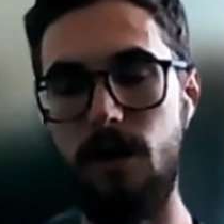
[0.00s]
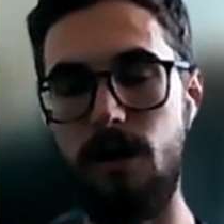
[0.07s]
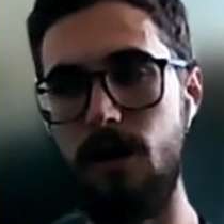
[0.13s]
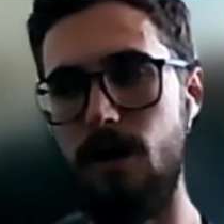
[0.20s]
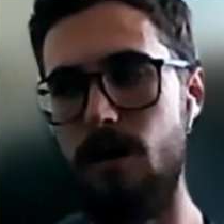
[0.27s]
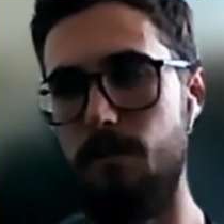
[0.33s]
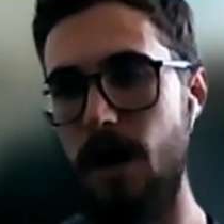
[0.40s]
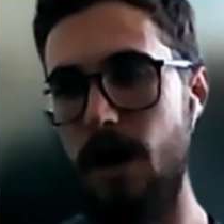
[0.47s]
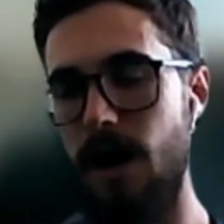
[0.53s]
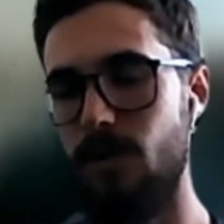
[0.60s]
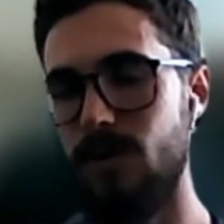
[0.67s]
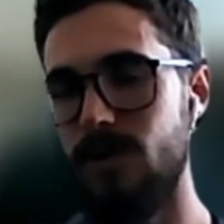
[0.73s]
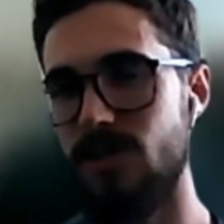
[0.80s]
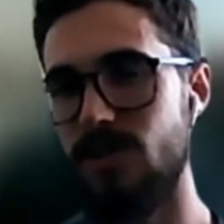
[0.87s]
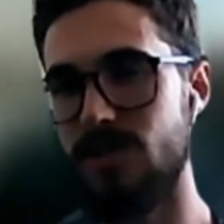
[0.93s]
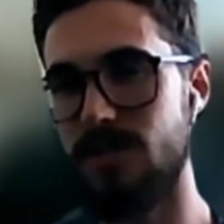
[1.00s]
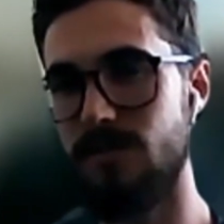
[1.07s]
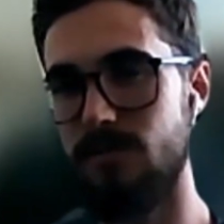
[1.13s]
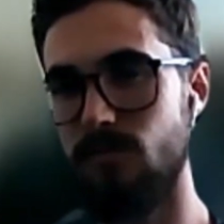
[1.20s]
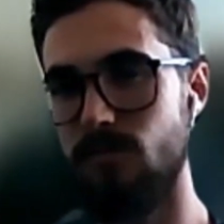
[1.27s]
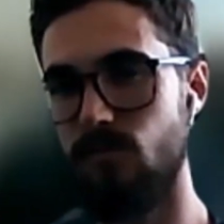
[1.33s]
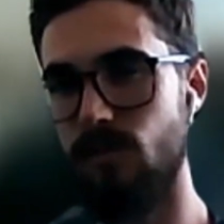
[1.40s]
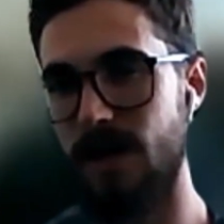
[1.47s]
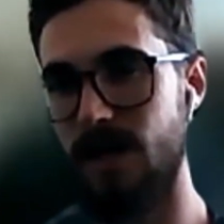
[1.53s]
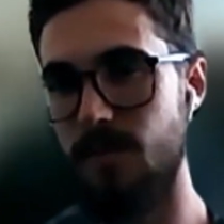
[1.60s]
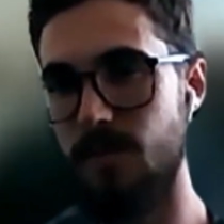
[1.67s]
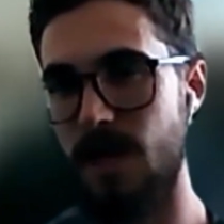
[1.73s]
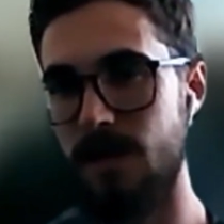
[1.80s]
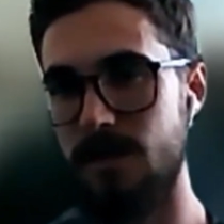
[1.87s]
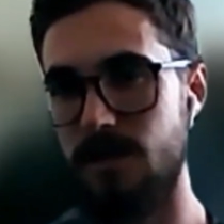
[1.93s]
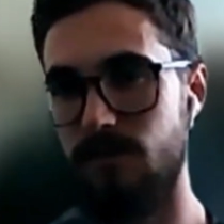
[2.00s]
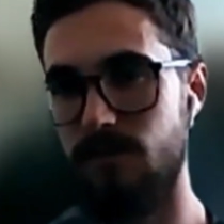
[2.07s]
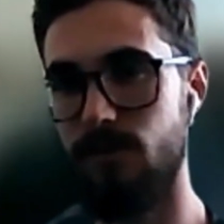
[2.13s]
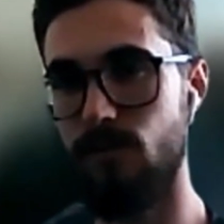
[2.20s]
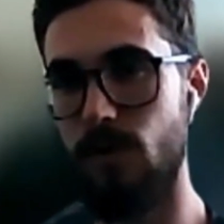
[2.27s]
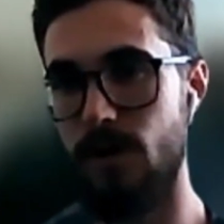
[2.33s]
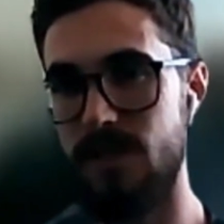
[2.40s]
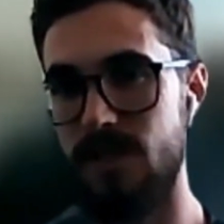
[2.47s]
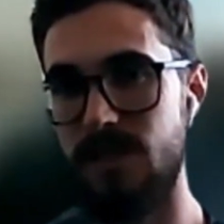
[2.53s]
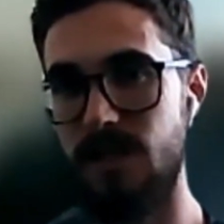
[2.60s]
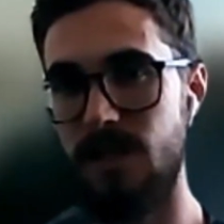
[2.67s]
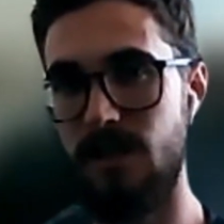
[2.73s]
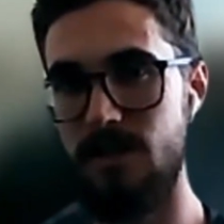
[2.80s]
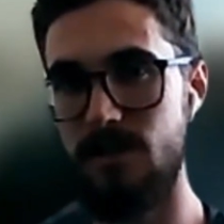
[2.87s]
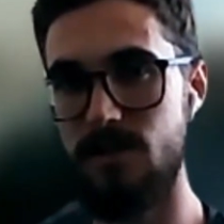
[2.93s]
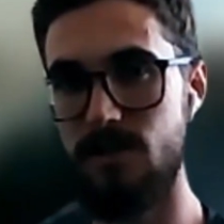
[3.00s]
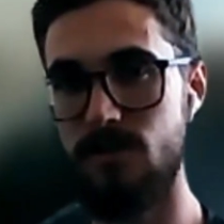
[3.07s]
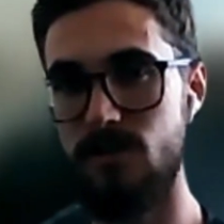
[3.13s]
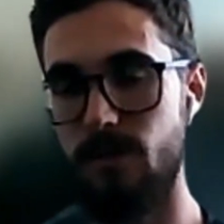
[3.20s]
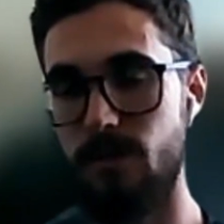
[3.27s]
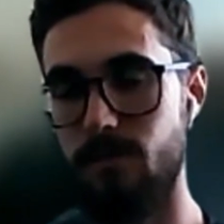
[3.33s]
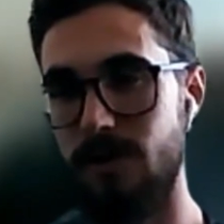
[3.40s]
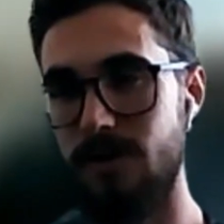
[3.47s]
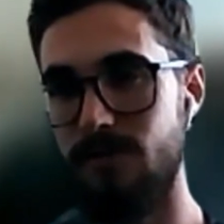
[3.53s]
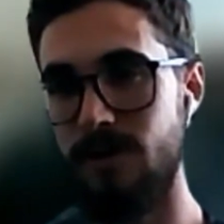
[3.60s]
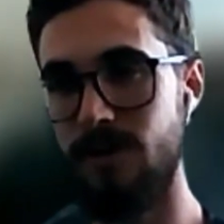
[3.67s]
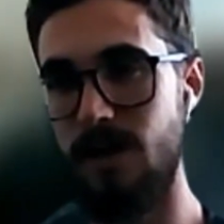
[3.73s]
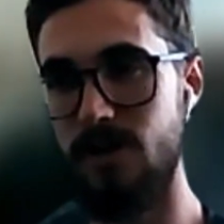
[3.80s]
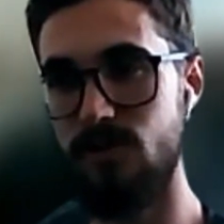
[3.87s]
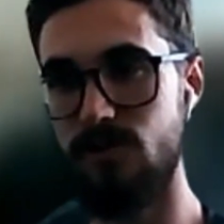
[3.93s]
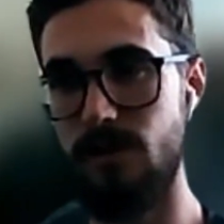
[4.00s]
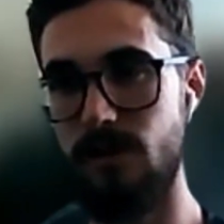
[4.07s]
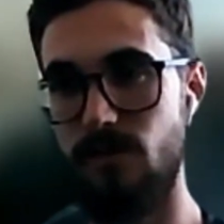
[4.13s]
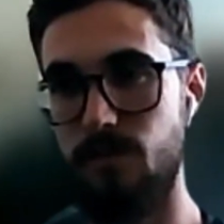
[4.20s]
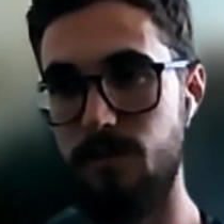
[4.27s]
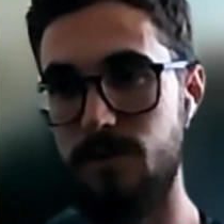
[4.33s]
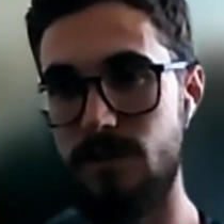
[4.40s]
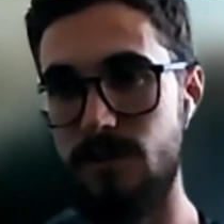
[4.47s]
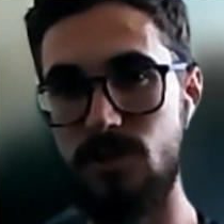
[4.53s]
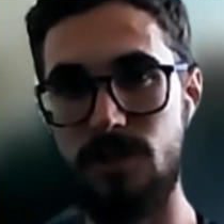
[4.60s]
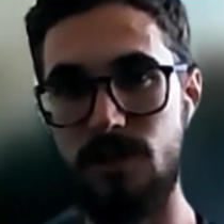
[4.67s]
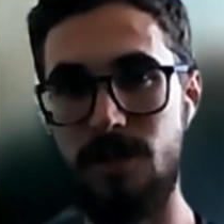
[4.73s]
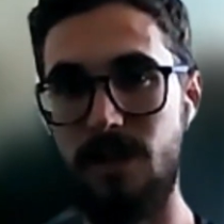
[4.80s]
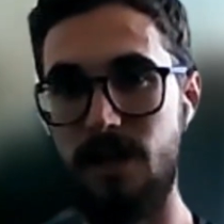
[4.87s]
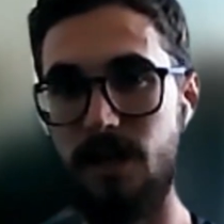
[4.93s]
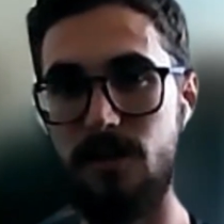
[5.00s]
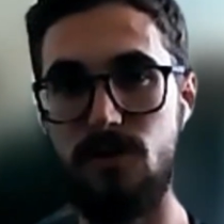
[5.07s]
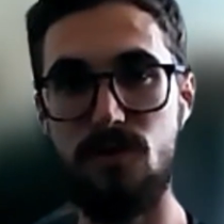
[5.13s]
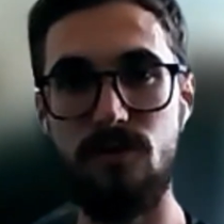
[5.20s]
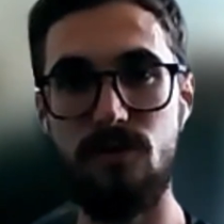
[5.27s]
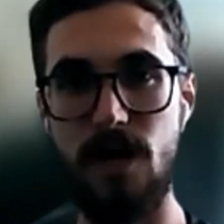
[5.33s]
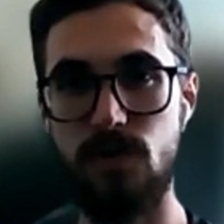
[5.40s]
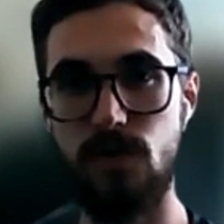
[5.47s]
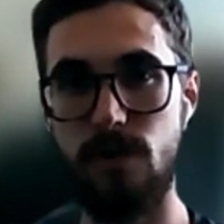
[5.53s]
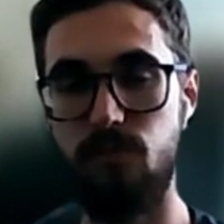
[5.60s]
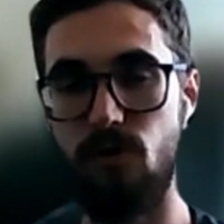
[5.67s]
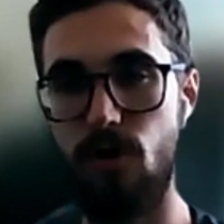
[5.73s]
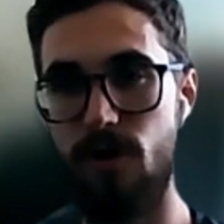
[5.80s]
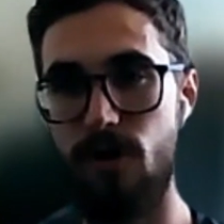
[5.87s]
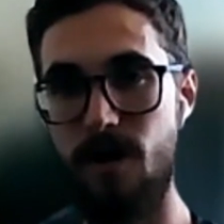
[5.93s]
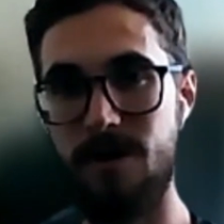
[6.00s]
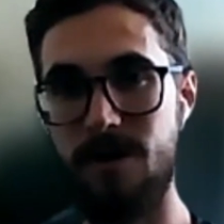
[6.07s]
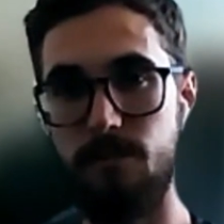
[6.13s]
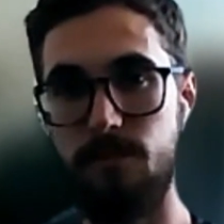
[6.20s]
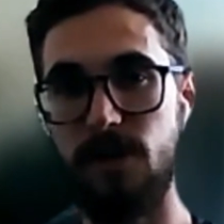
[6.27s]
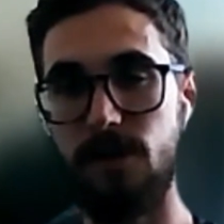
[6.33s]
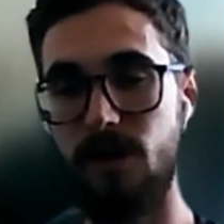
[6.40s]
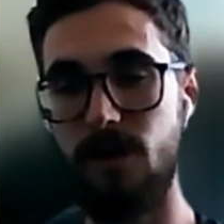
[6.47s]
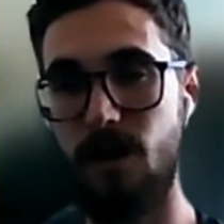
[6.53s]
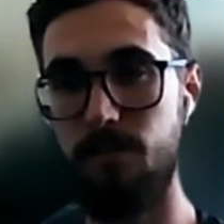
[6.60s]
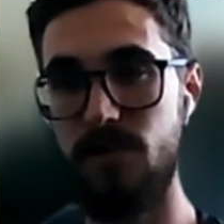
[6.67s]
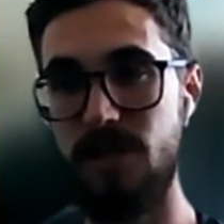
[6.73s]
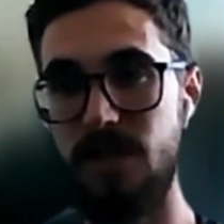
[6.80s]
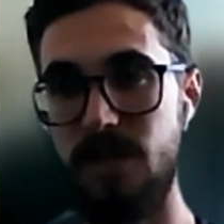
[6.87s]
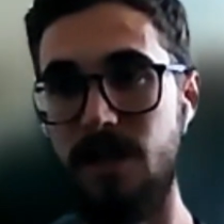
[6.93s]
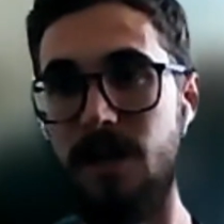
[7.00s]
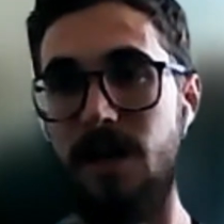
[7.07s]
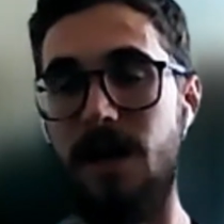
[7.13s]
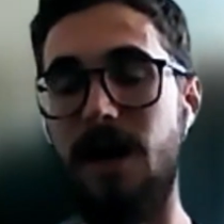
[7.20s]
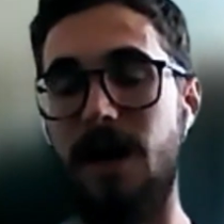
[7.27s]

um, i would just recommend if you're wanting to get an internship or even an entry level position in like a new graduate program at a bigger company